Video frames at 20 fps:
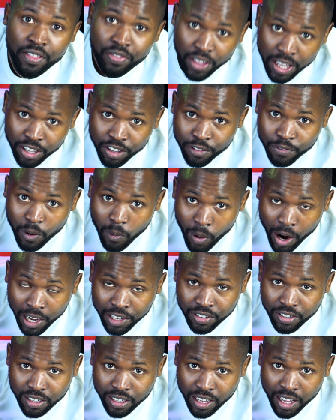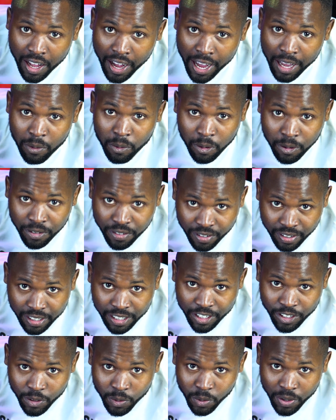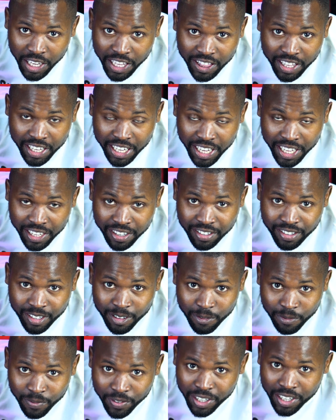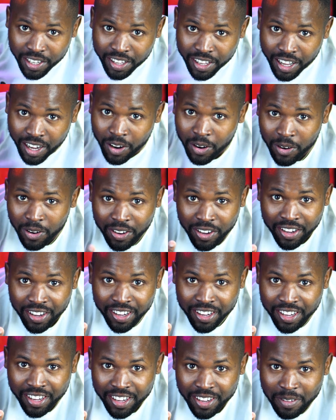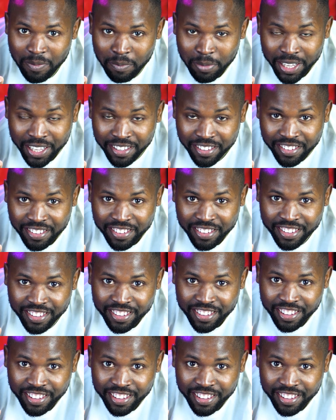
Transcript: Thank you for watching. I will see you in the next video. Peace.